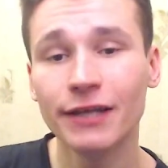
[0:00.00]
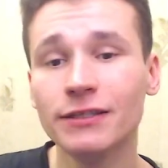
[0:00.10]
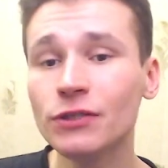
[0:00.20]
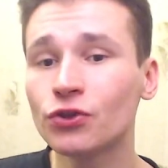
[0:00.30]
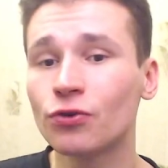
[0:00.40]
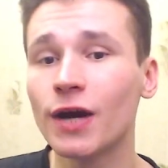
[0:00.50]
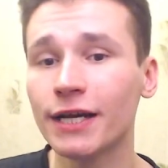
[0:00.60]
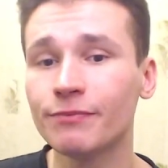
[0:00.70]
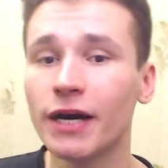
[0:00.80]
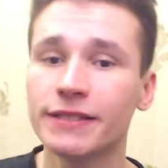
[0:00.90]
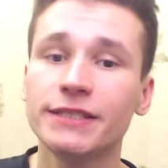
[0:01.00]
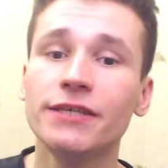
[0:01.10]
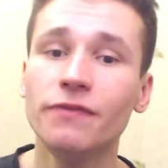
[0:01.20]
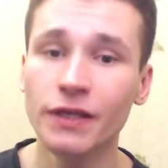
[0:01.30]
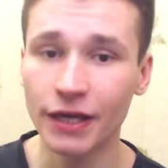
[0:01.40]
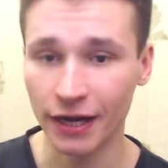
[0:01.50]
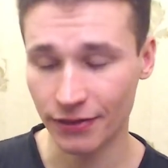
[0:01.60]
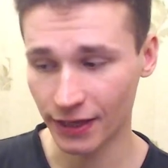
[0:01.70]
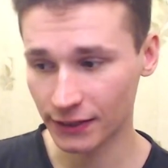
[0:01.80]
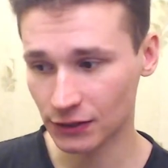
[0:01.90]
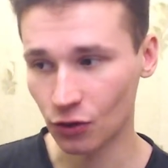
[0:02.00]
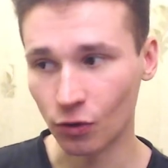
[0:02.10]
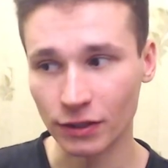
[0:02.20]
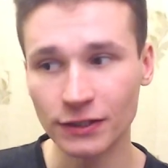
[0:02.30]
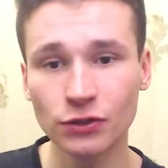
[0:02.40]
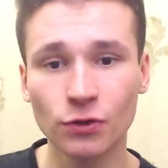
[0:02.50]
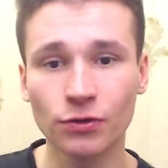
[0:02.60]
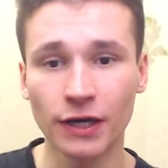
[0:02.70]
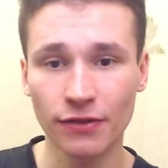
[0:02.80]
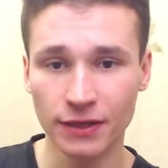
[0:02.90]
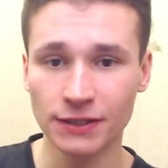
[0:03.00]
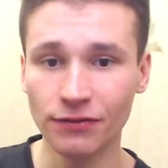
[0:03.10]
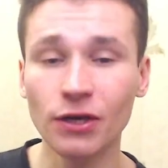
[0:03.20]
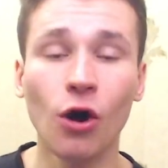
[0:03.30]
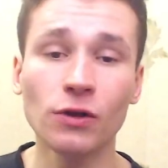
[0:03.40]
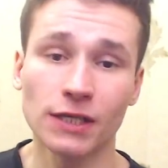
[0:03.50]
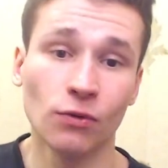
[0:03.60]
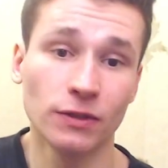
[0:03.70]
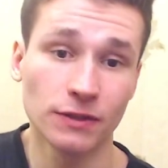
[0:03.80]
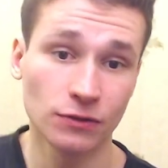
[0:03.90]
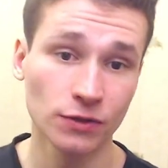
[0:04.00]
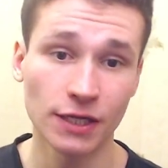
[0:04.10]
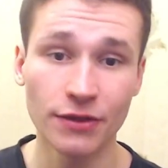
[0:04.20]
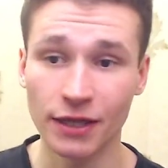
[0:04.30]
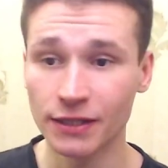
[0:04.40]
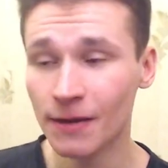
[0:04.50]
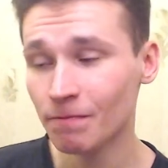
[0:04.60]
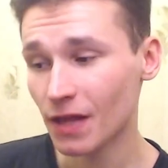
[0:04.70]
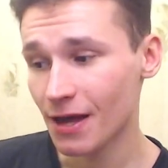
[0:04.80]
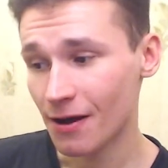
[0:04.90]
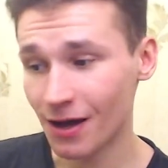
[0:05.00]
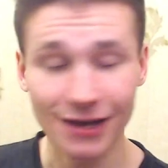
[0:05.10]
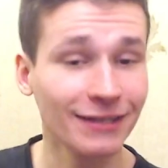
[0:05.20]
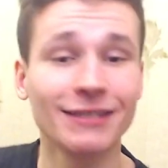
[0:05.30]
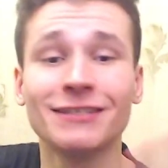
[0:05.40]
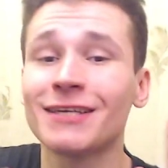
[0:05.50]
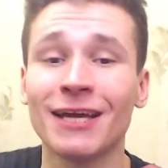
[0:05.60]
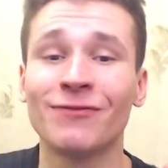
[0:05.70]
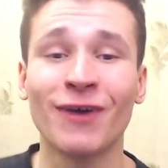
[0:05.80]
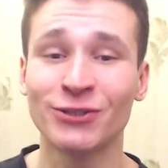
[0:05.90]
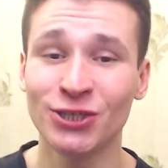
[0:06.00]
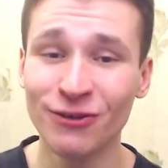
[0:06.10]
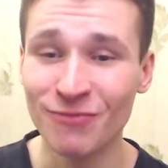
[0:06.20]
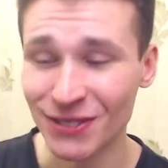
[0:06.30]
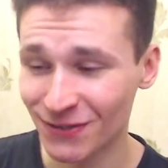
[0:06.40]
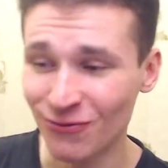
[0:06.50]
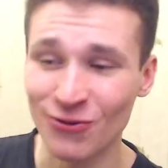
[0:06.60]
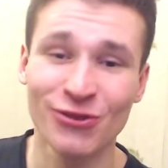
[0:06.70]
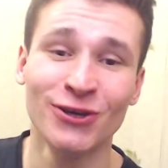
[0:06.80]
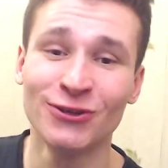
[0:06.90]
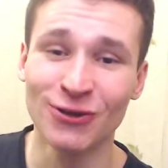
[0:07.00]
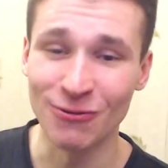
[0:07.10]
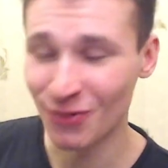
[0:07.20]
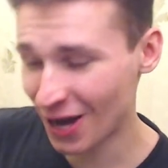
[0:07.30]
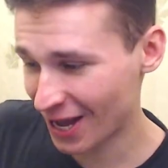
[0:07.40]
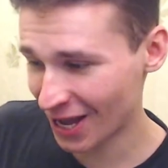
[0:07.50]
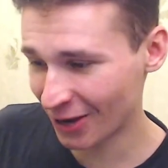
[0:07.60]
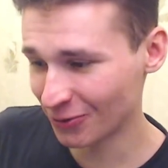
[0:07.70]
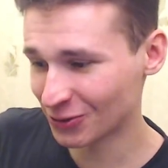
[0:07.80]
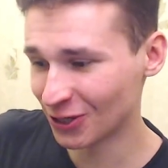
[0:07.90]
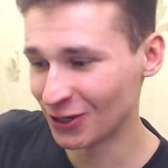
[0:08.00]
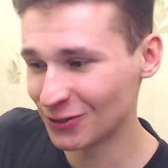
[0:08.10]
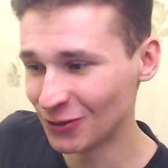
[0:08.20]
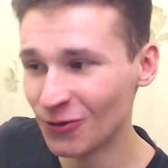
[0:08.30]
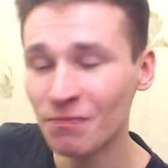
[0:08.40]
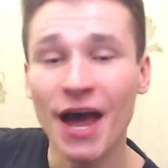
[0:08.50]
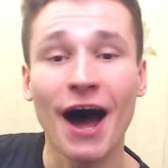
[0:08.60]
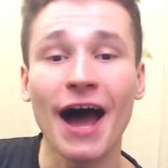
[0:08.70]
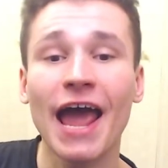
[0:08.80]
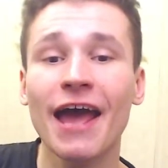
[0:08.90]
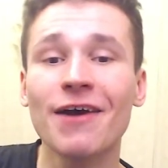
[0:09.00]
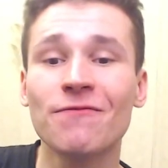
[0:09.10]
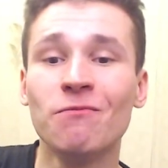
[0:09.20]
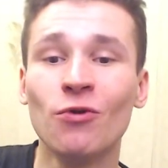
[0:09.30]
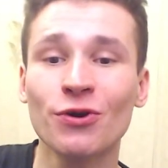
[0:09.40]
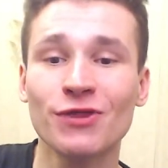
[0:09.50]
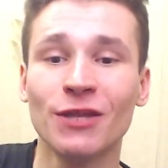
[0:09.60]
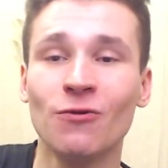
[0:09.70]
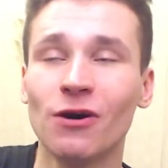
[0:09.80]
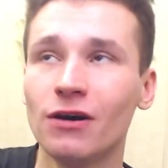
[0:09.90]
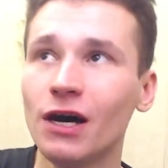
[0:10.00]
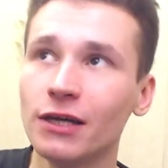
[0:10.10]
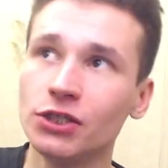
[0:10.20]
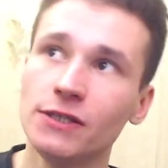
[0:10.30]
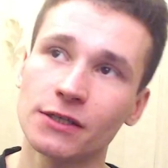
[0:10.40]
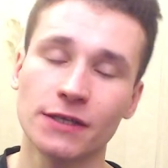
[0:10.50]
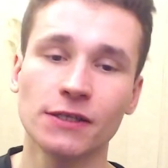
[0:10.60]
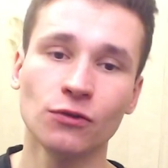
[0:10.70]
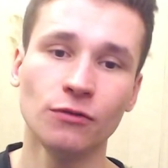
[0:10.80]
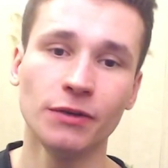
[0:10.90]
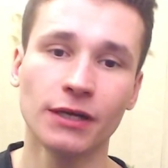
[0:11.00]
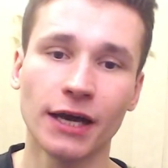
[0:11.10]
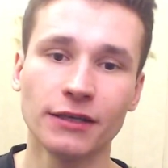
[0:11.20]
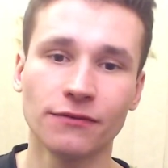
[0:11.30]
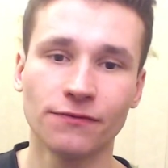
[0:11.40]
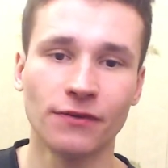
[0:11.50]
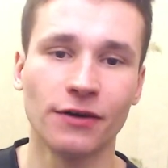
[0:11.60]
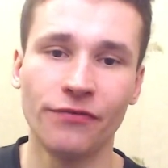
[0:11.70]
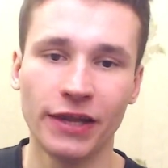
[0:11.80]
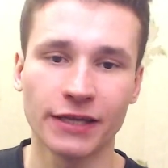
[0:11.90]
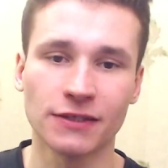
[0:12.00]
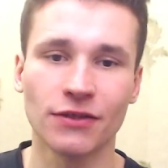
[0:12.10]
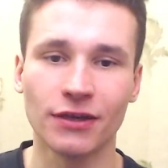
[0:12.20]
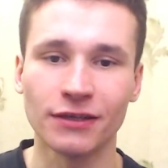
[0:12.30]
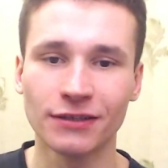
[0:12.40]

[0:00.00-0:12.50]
Need to write my CV, I think so. Need to create the CV. Also, I want to say that it's kind of achievements for the YouTube. I, I will share it to you. I have more than ah, Jesus Christ, it will be kind of uh, flexing thing.